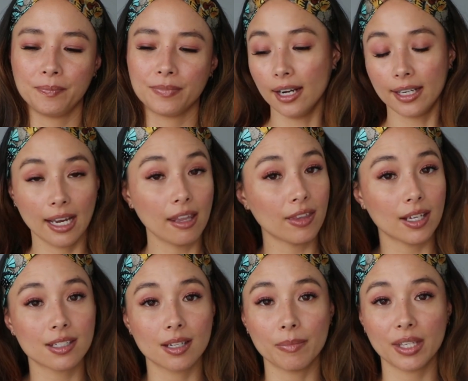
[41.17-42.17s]
Again,
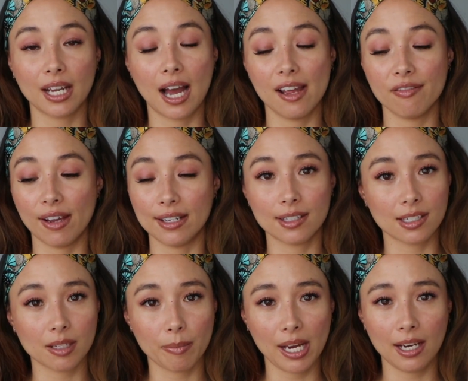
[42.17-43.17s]
that's something I've
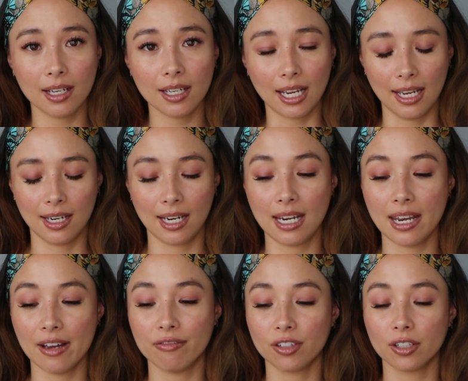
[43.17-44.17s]
anticipated, and I
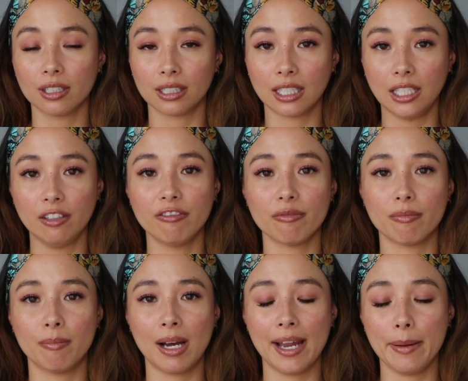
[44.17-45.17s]
never leave
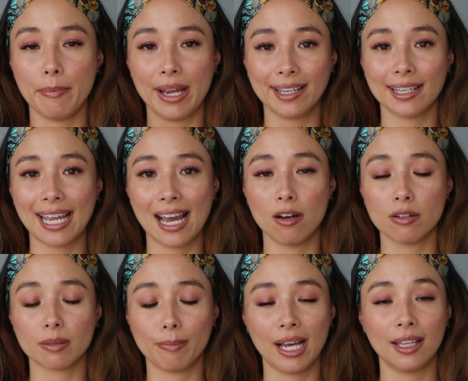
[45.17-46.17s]
my bank
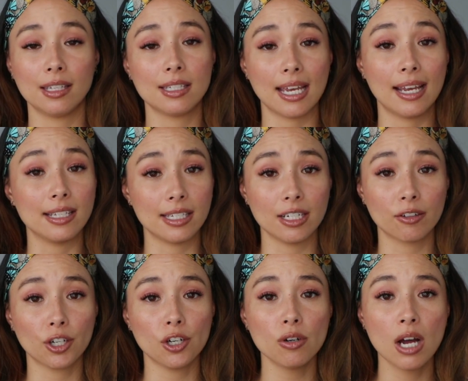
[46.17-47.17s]
account balance at
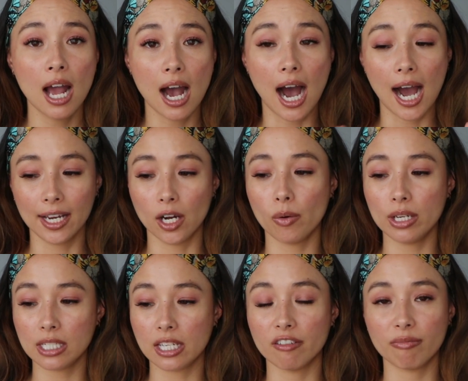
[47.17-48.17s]
zero. I
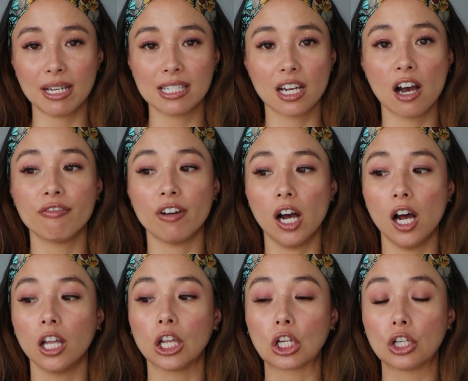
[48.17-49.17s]
always give myself
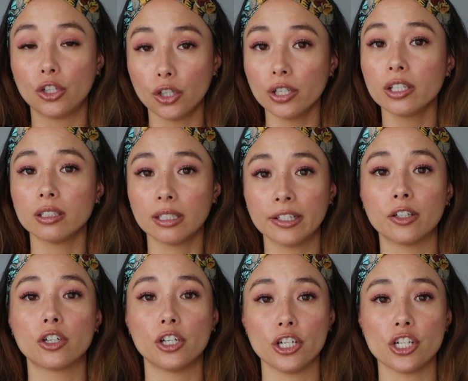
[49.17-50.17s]
a good little
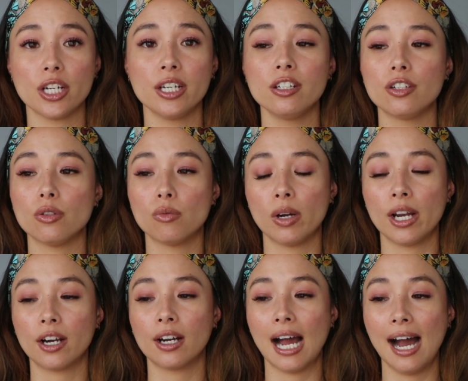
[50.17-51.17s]
cushion to
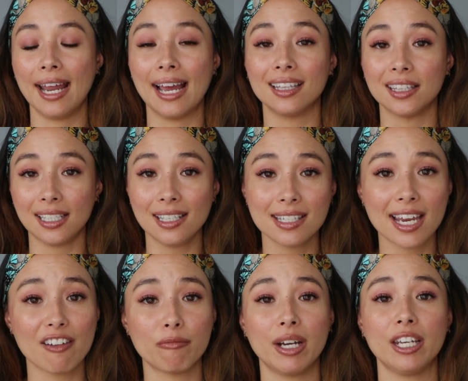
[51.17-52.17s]
where I at least
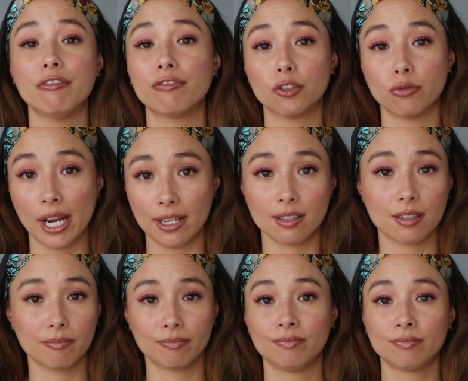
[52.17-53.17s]
have money for rent.
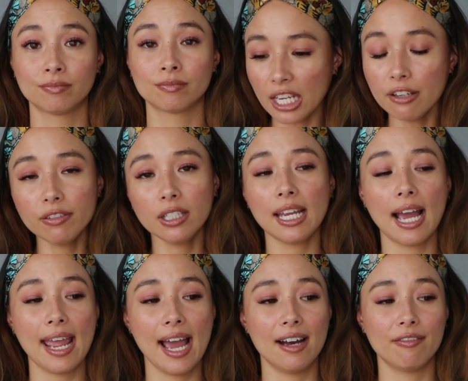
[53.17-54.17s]
Thankfully, I
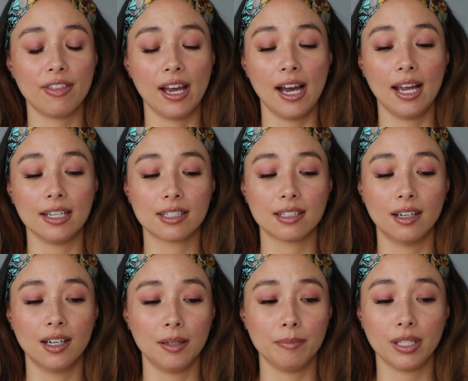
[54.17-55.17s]
have that
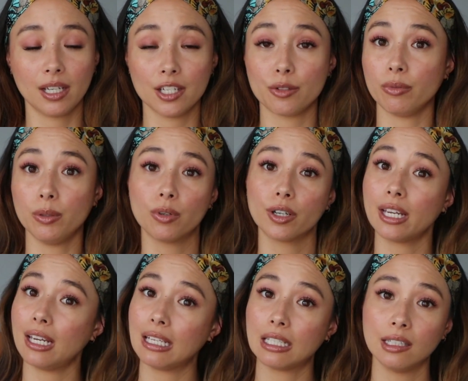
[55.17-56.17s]
because we were
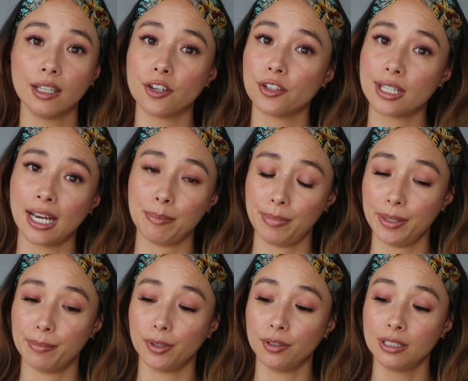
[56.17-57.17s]
getting a little tight,
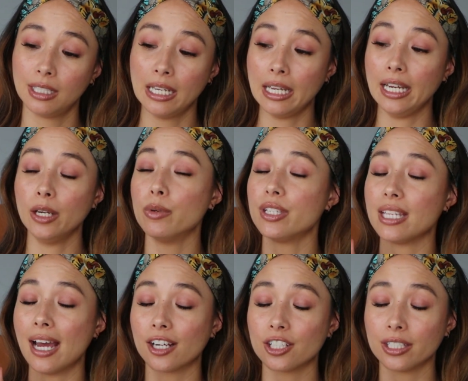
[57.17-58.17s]
people. It was
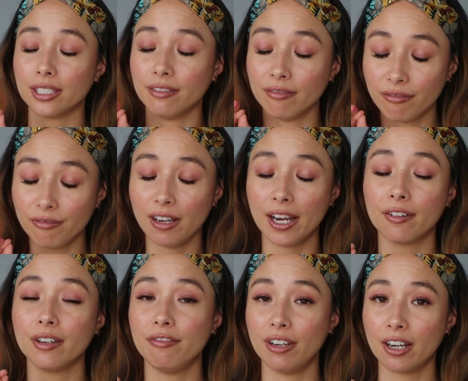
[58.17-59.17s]
actually
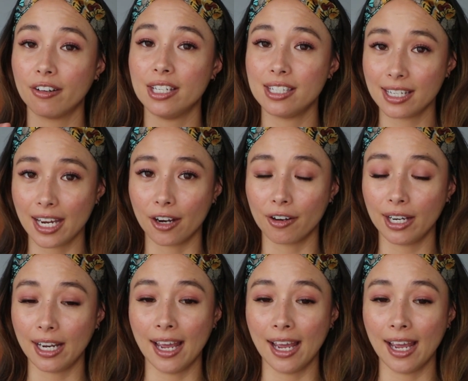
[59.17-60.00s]
very, very scary.